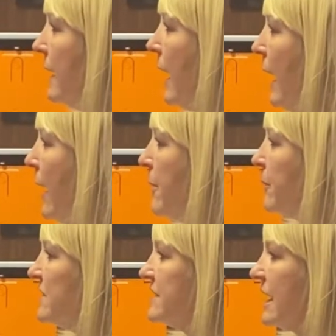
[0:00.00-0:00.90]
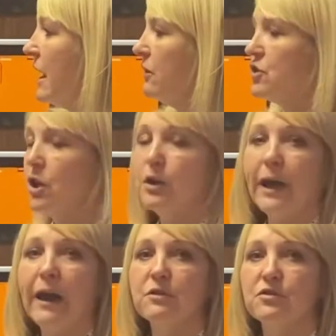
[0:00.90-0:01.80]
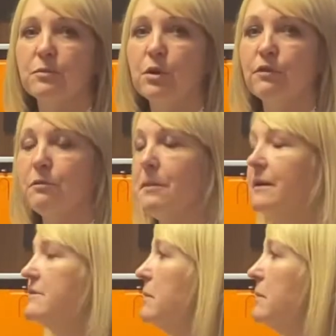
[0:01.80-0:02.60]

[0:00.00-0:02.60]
But today I'll show you how to remove a mixing